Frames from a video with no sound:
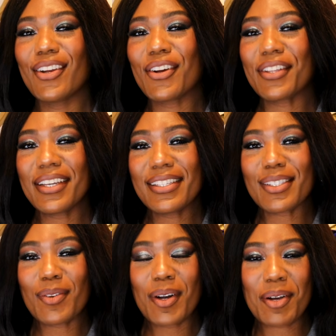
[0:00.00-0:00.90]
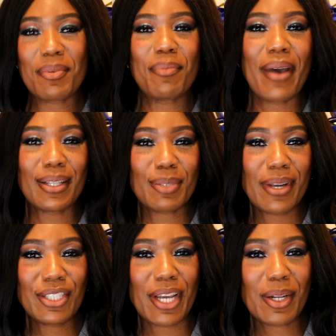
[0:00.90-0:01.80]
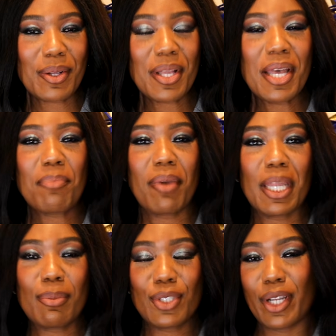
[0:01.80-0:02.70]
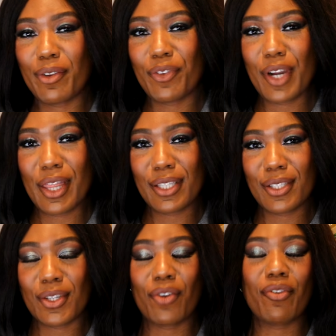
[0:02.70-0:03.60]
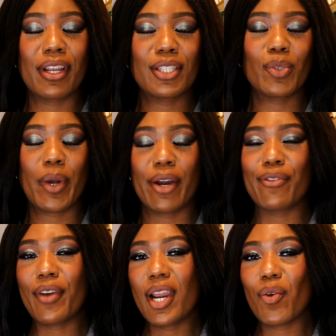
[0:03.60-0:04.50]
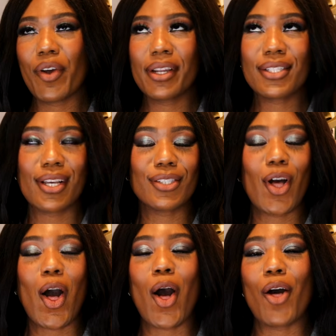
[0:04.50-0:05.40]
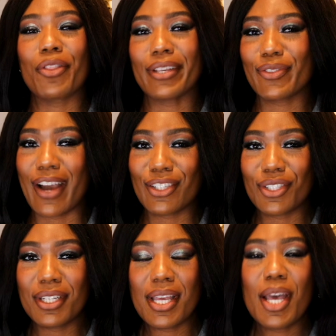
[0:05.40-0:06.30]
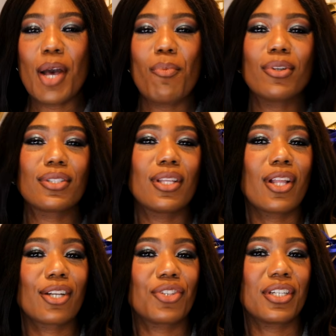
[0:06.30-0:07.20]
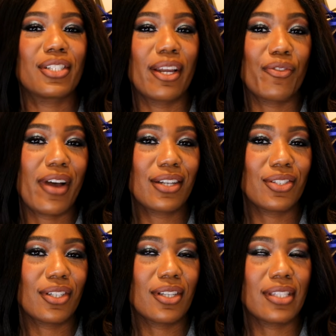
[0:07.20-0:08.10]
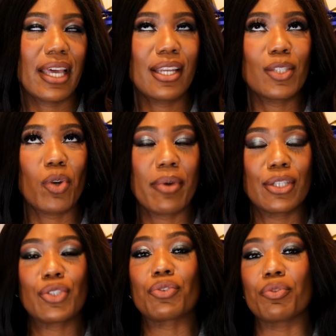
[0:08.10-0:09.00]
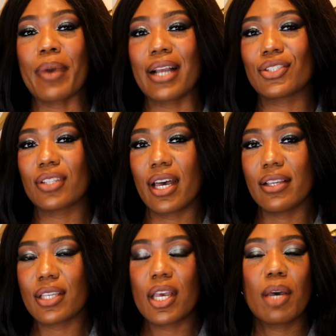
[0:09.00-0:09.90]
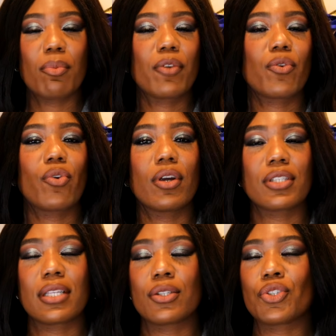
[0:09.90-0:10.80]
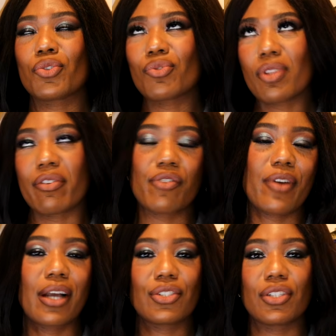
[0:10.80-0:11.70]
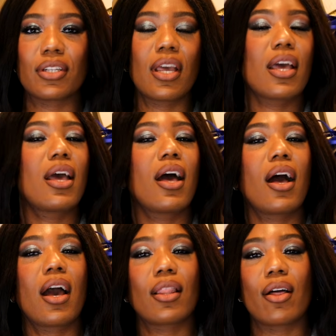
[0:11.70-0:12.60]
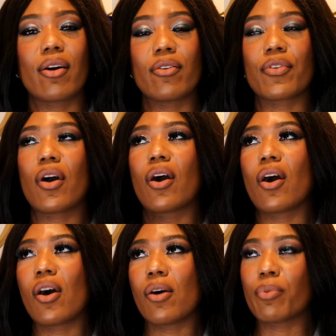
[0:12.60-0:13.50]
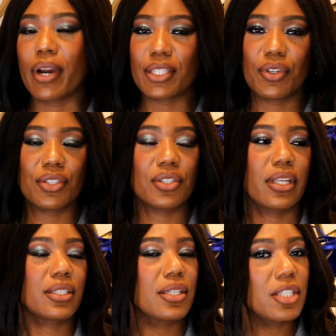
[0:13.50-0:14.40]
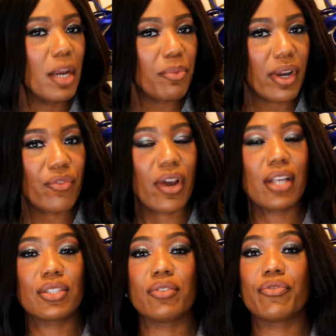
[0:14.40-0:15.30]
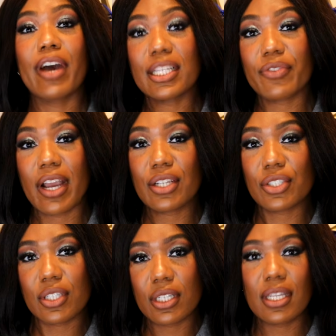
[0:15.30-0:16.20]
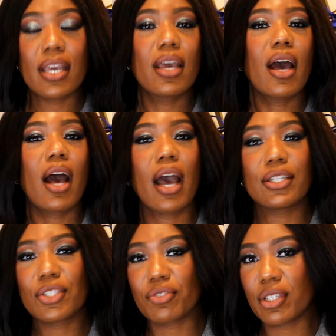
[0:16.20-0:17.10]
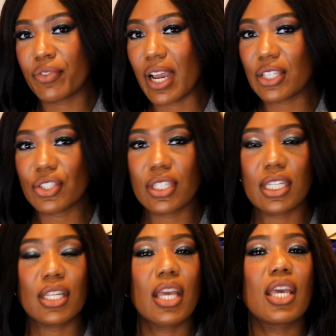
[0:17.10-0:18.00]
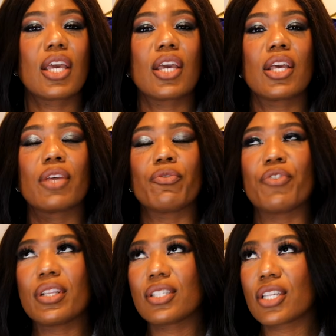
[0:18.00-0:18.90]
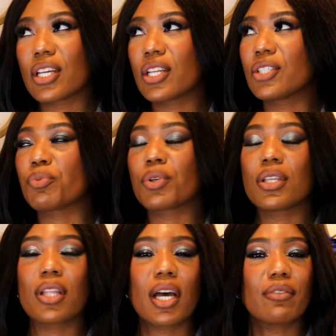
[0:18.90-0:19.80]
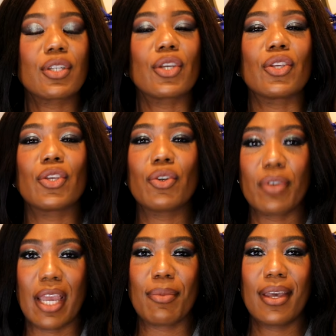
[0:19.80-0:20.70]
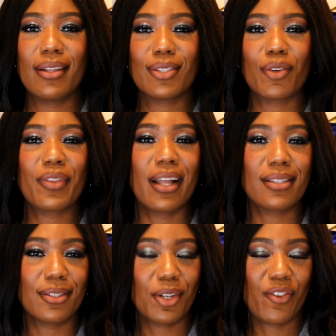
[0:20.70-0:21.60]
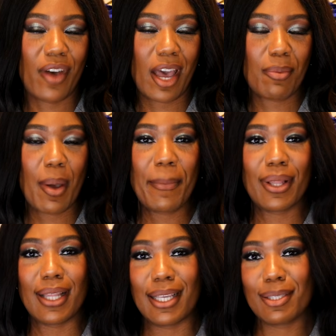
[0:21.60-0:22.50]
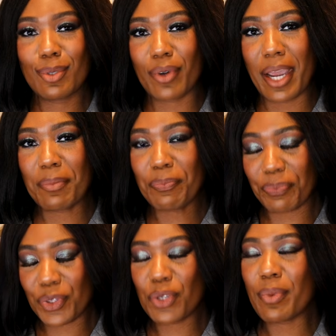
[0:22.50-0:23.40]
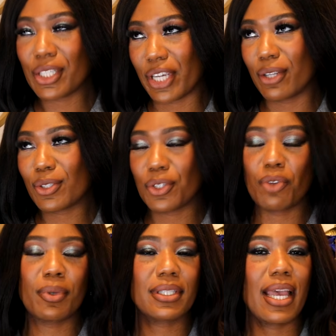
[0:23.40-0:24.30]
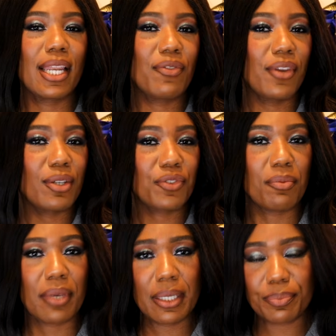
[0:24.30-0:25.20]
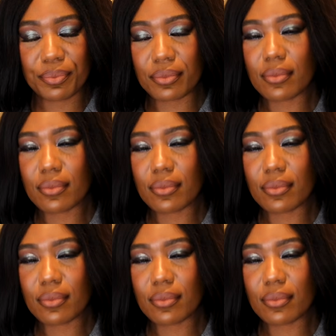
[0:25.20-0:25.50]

girlies, welcome back to my channel. My name is Jennifer and this is a ready to wear affair where I discuss all things fashion, mostly luxury and designer fashion because that is where my true passion lies. But of course, as a true lover of fashion, I love all price ranges. That's contemporary fashion, fast fashion, high street fashion, vintage, pre-loved, you name it. So if that sounds like your vibe, please subscribe to my channel so you don't miss any videos from me.